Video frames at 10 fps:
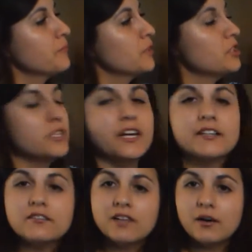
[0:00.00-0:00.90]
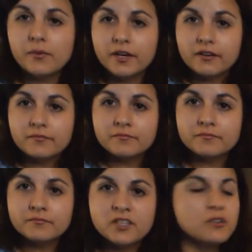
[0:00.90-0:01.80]
to the end of that word.
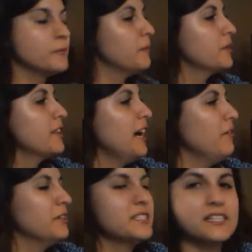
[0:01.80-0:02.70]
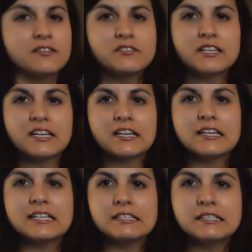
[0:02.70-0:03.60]
And remember, that one sounds like a
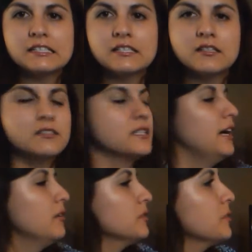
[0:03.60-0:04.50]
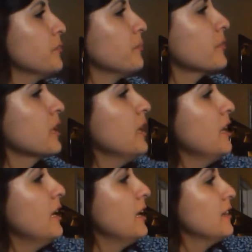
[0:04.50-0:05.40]
is sound.
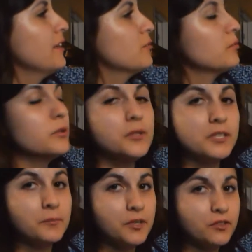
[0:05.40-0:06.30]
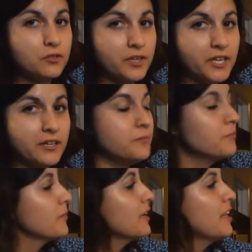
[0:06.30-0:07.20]
And then rule number 3,
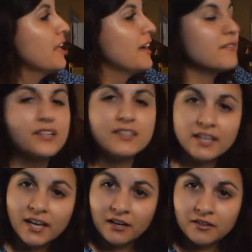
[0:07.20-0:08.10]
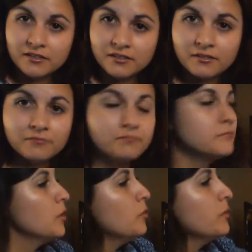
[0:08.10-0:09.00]
everything else,
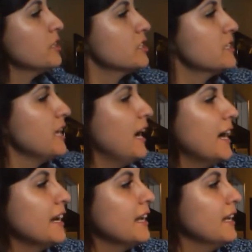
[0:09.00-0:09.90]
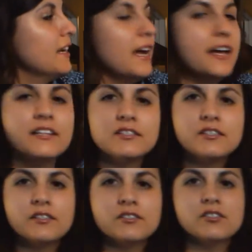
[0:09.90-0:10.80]
we just add an
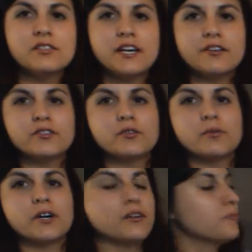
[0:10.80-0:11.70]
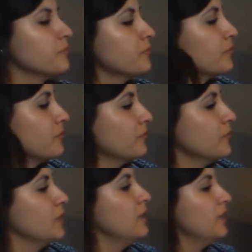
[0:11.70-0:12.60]
S to the end of the word.
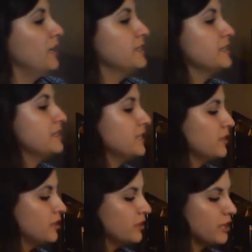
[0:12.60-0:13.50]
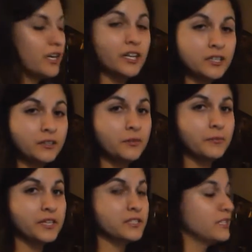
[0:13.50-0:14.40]
And singular
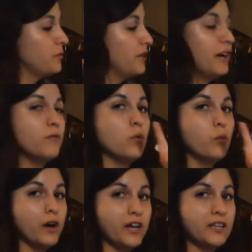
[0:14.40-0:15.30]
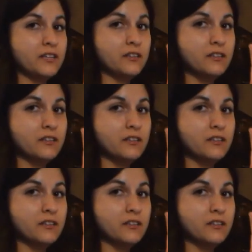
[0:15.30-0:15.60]
means that we have one,